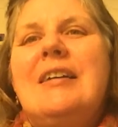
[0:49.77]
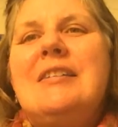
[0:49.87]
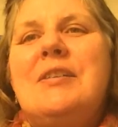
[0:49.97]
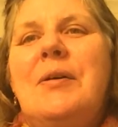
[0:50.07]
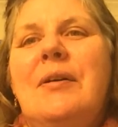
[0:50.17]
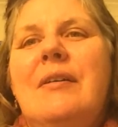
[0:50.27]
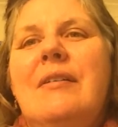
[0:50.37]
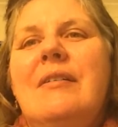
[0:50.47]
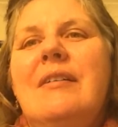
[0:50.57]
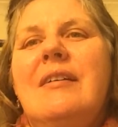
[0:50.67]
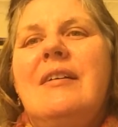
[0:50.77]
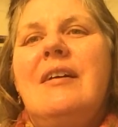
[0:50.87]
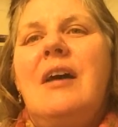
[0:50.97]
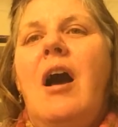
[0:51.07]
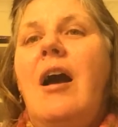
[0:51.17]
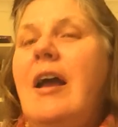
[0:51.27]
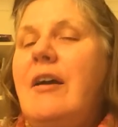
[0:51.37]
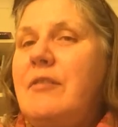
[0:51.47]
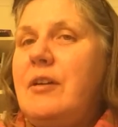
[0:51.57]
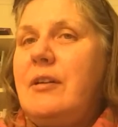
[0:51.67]
So I
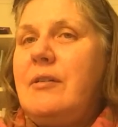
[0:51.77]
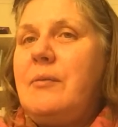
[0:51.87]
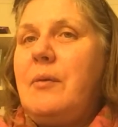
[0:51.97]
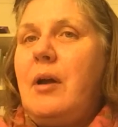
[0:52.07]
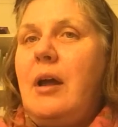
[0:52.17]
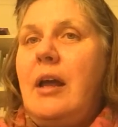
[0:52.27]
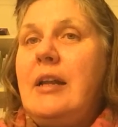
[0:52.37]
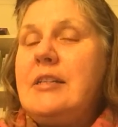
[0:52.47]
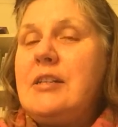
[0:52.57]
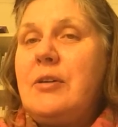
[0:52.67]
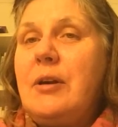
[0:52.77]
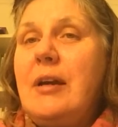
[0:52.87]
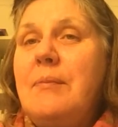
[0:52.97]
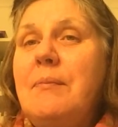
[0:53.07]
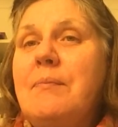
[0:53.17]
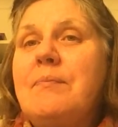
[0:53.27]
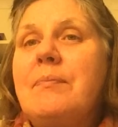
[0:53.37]
have an Instagram.